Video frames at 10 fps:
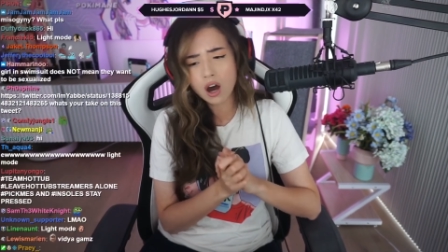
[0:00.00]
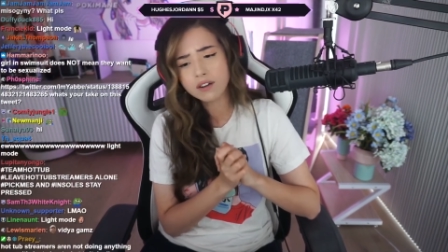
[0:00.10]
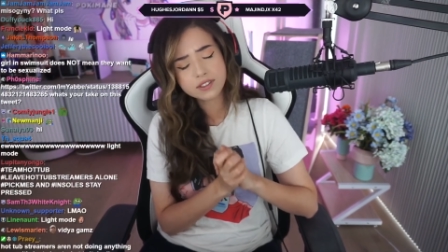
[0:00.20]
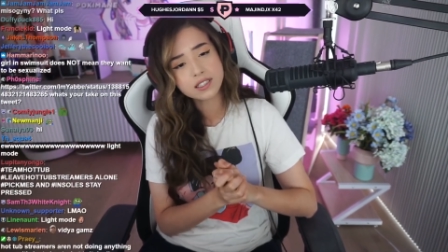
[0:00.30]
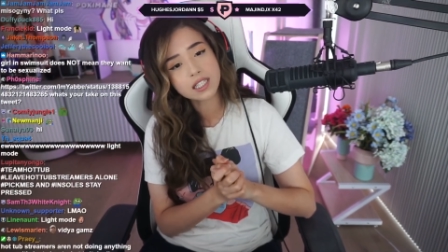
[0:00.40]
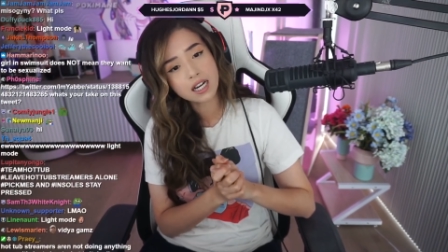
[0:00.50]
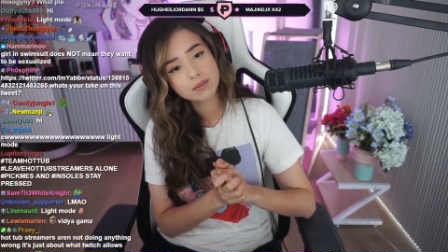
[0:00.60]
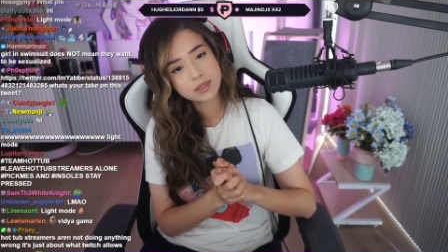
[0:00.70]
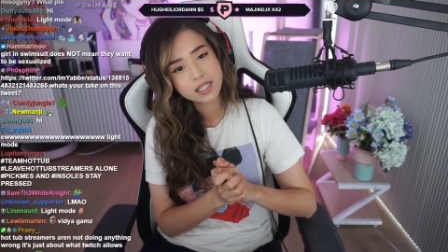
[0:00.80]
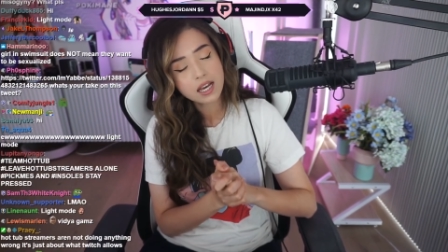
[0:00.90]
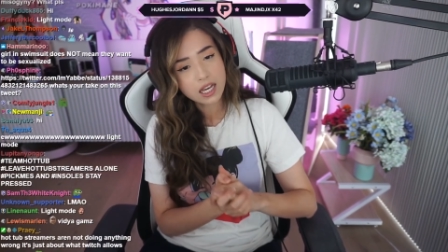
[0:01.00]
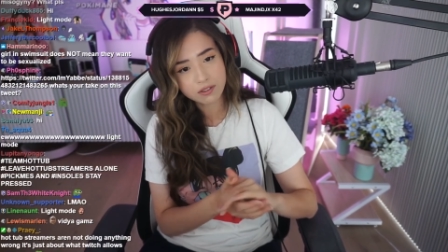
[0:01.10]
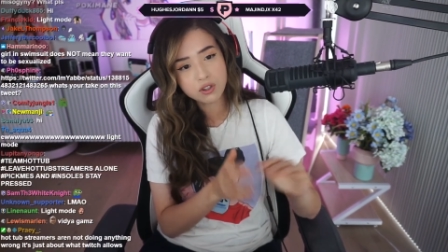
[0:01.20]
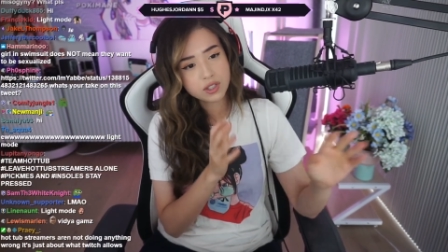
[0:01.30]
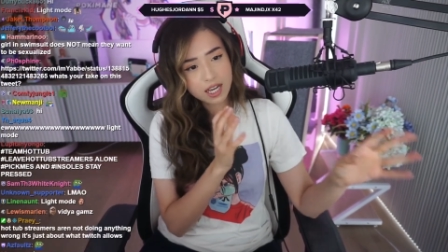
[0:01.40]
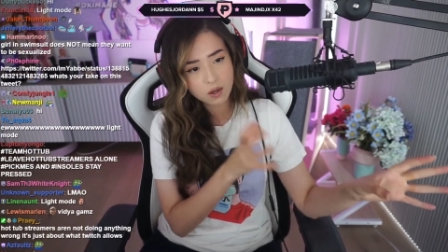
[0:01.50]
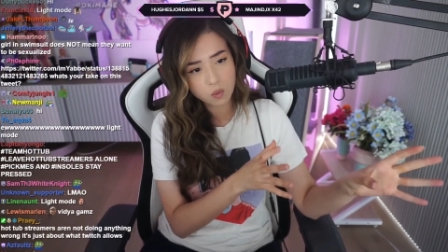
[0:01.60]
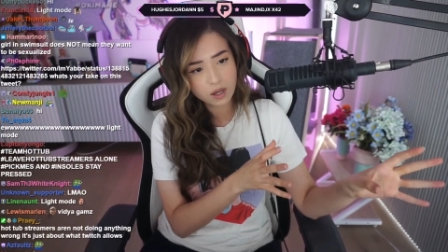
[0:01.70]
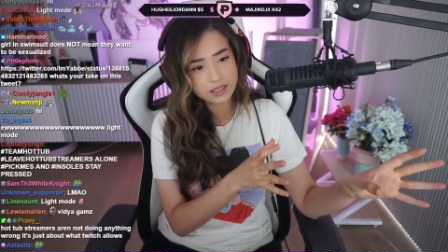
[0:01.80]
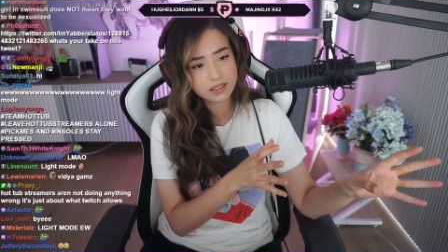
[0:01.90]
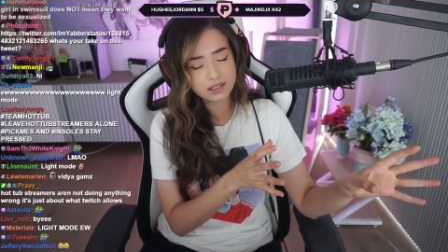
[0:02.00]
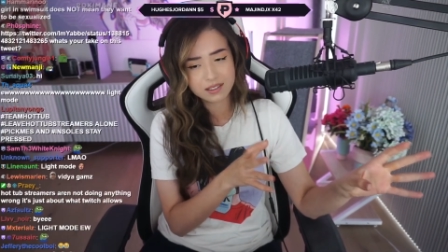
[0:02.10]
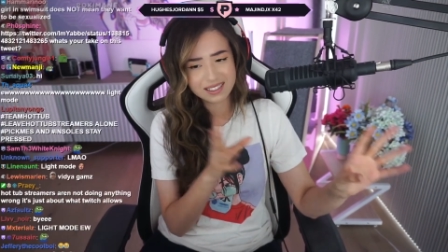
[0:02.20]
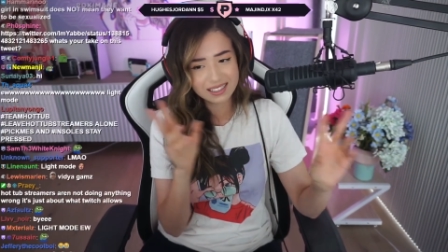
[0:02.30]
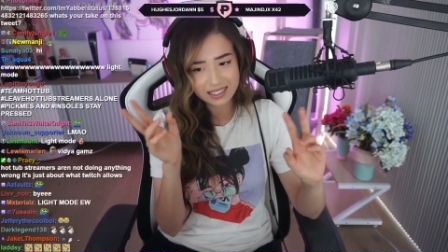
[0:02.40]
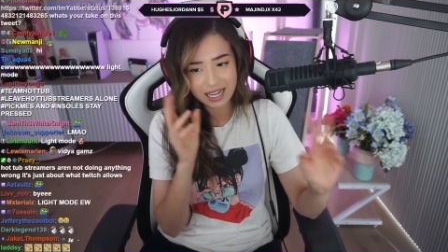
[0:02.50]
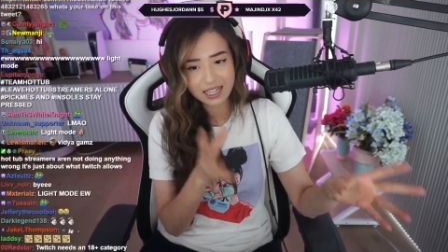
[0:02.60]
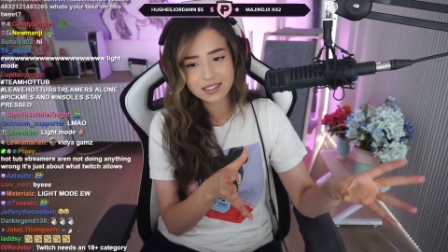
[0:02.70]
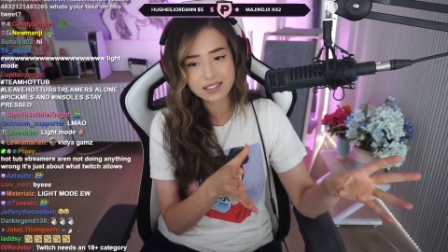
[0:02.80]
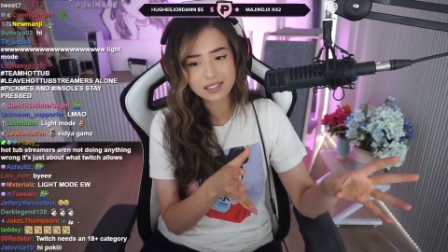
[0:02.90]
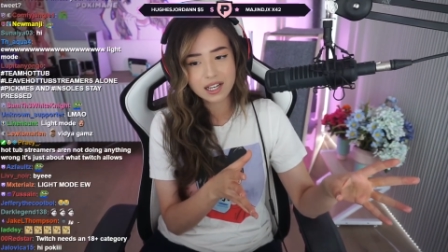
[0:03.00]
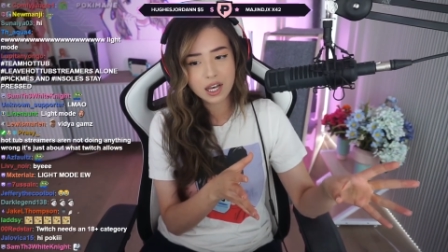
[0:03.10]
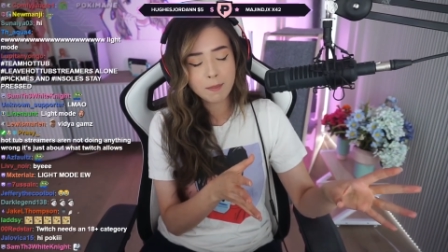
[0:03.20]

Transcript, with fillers: oftentimes if you take one stance,